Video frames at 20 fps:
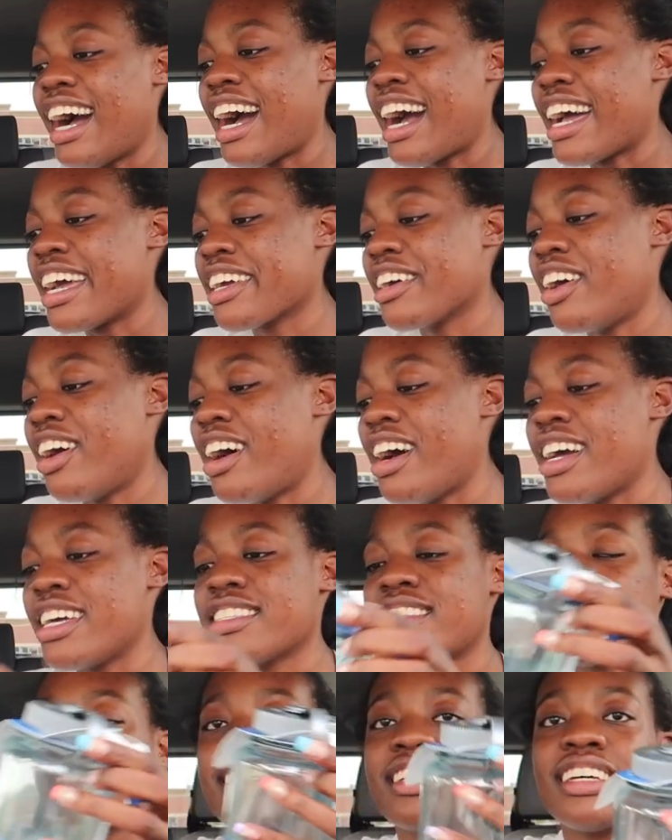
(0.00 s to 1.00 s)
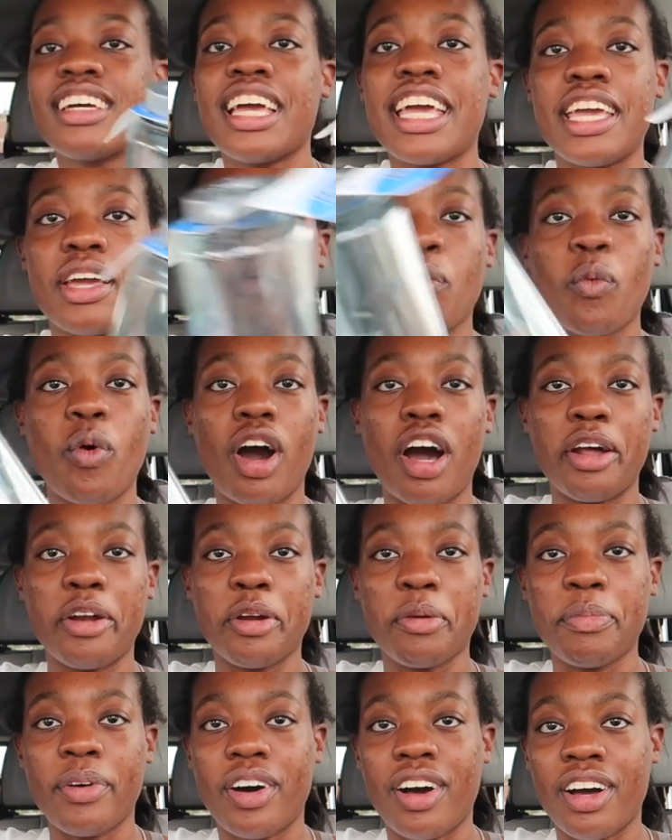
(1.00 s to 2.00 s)
I got a
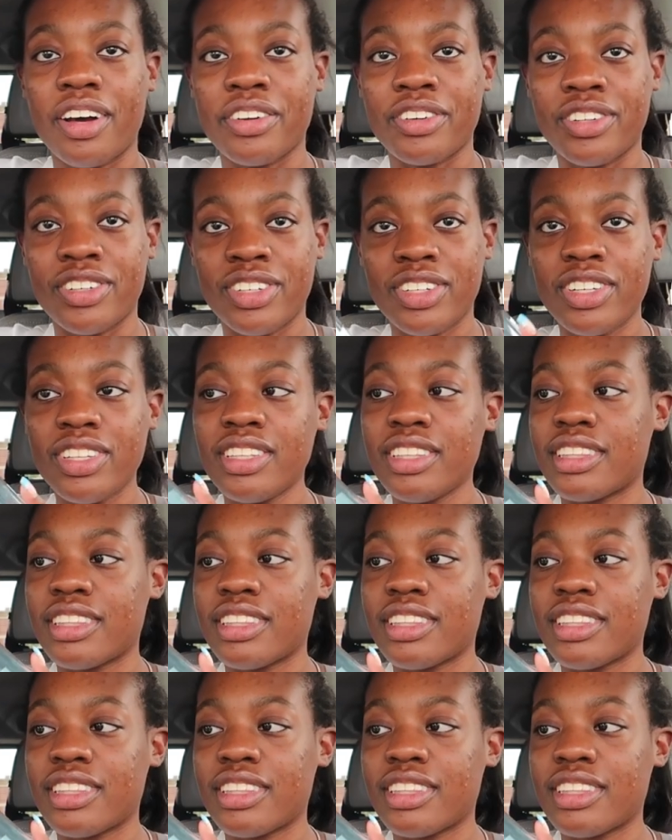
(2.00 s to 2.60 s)
water bottle.